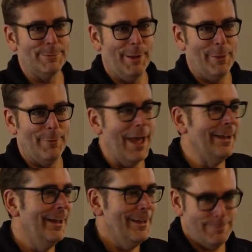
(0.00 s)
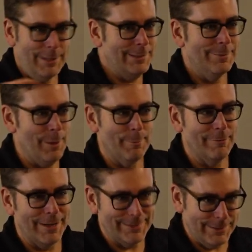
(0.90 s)
By the way, it, the
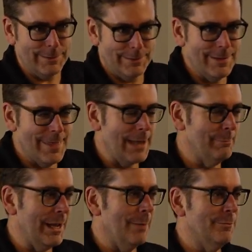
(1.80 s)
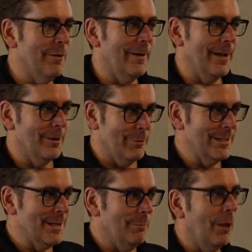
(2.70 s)
movie then becomes very
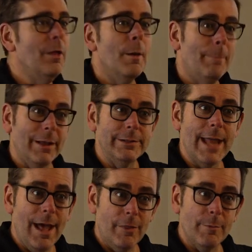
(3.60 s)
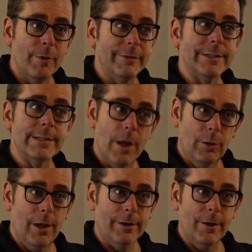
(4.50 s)
unreasonable. But now the movie is no
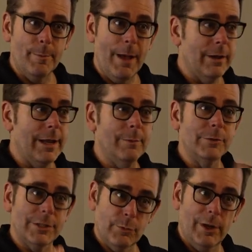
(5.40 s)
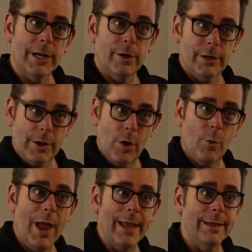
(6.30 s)
longer about him just wanting her to go
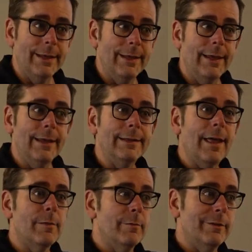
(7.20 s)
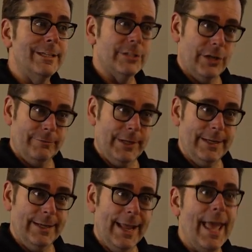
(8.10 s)
away. Now the movie is shifted
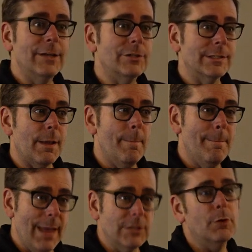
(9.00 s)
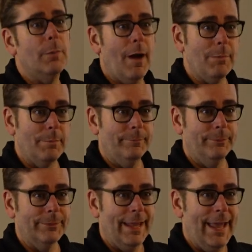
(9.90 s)
and she's a major problem.
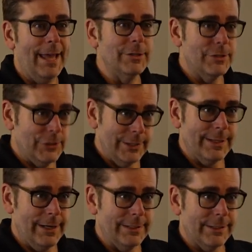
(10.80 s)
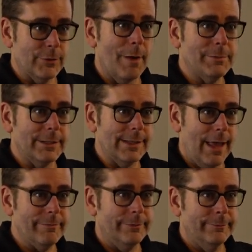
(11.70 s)
And she's going to disrupt his
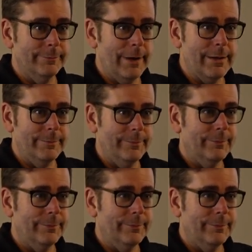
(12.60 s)
life, right?